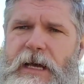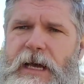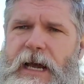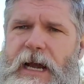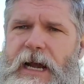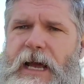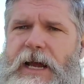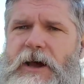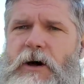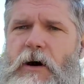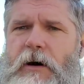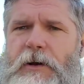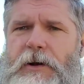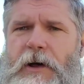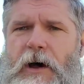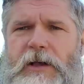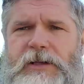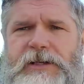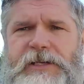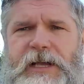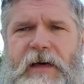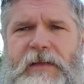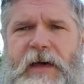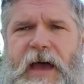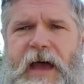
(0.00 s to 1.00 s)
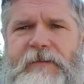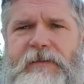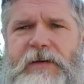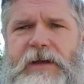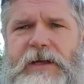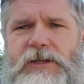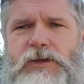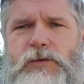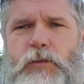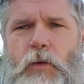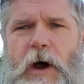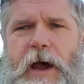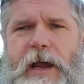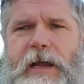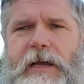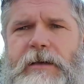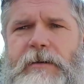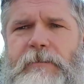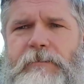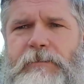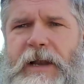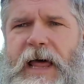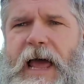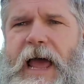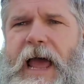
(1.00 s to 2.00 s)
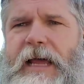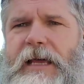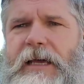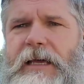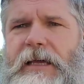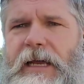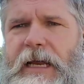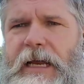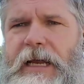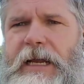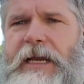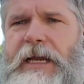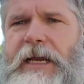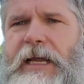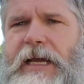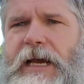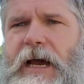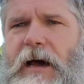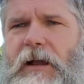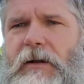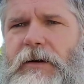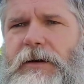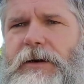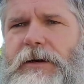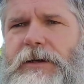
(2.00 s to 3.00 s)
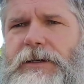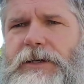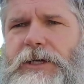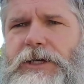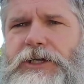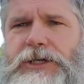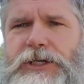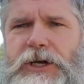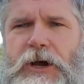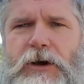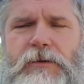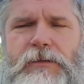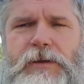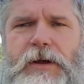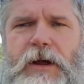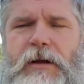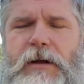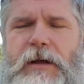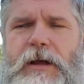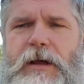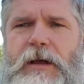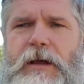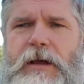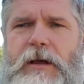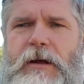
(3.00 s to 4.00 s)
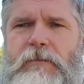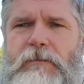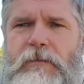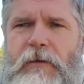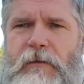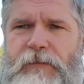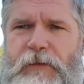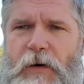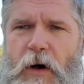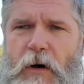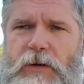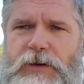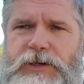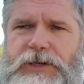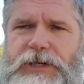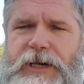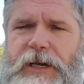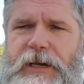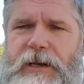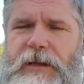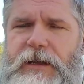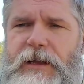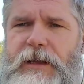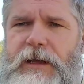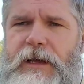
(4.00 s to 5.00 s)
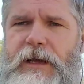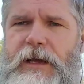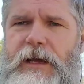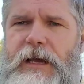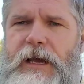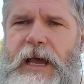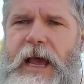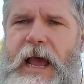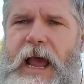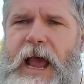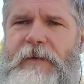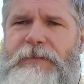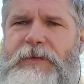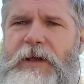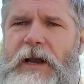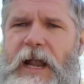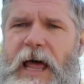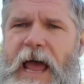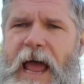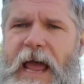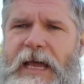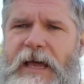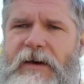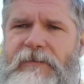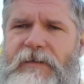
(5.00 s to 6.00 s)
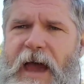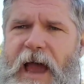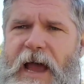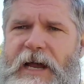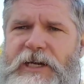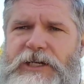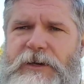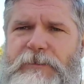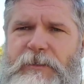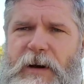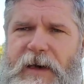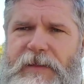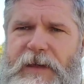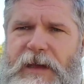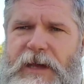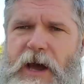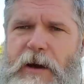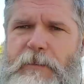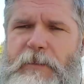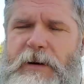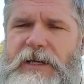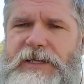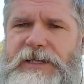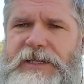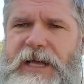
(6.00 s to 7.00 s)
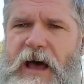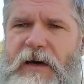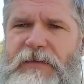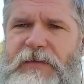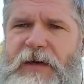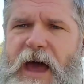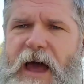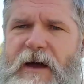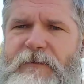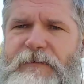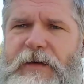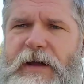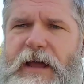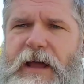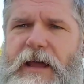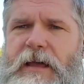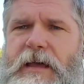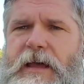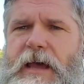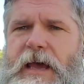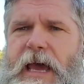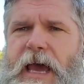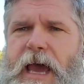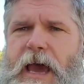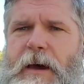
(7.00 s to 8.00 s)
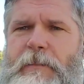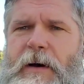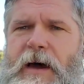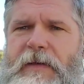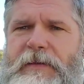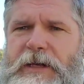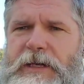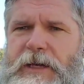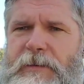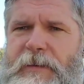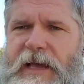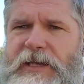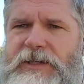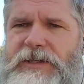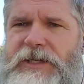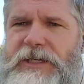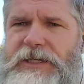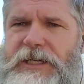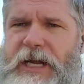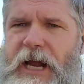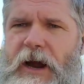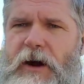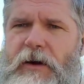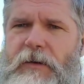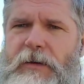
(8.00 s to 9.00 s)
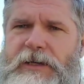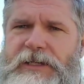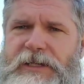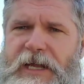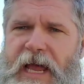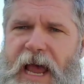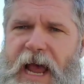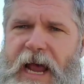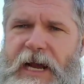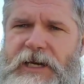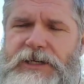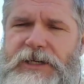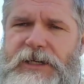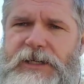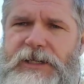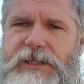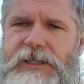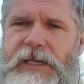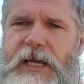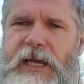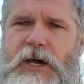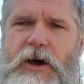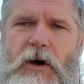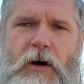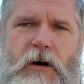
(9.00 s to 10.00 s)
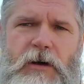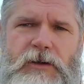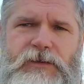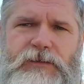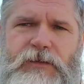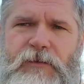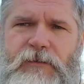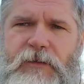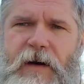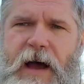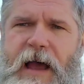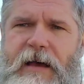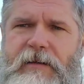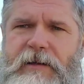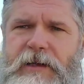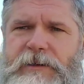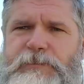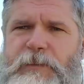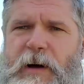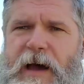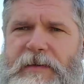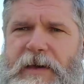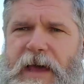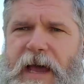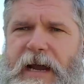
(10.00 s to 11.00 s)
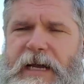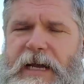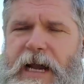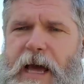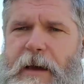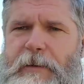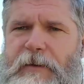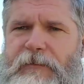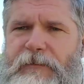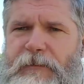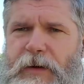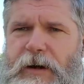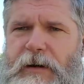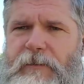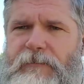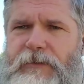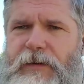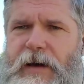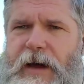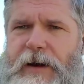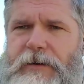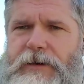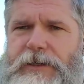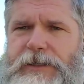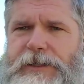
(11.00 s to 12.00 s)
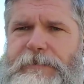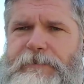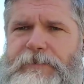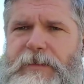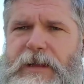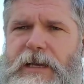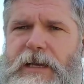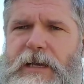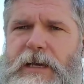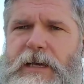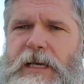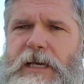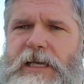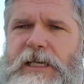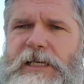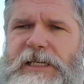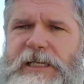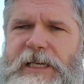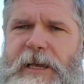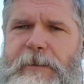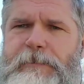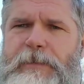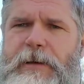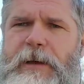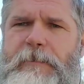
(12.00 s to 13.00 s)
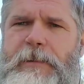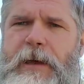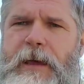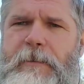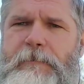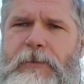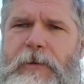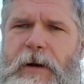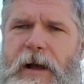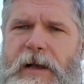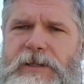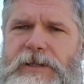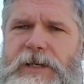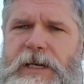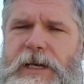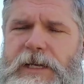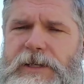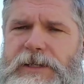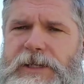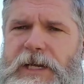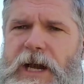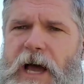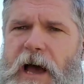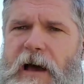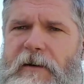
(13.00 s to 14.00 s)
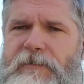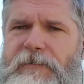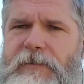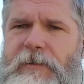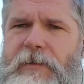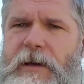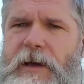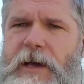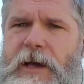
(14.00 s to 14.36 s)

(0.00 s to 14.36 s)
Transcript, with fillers: And I call on all South Africans, white, black, Indian, and colored, to show their revulsion at the lack of action by the government of South Africa and by the domestic terrorist actions and calls for violence by the economic freedom fighters. Simply being present is enough.